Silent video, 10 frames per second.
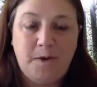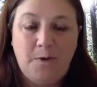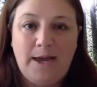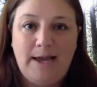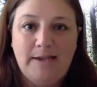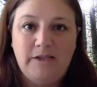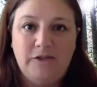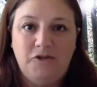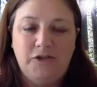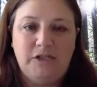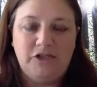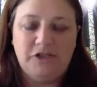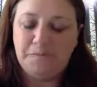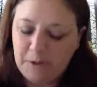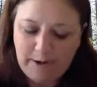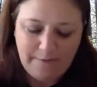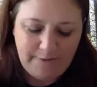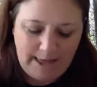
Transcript: Okay, so just be aware of